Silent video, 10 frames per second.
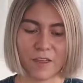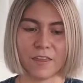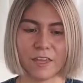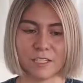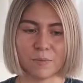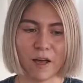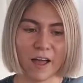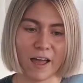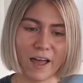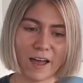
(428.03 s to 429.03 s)
This
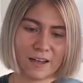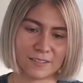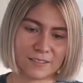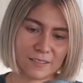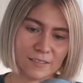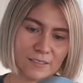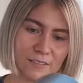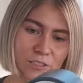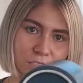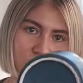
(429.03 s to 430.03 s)
pot has
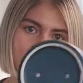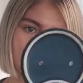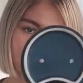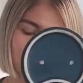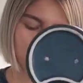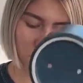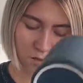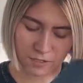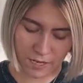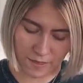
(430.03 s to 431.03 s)
2 little drainage
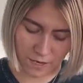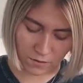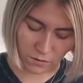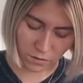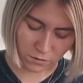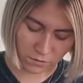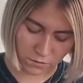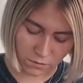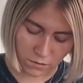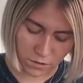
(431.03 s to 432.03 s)
holes and then a little
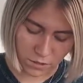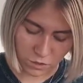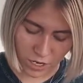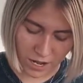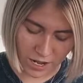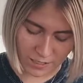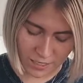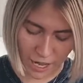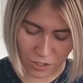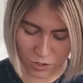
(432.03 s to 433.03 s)
tray to
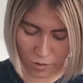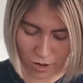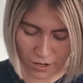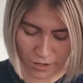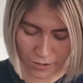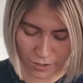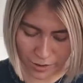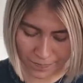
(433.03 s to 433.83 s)
catch the water, so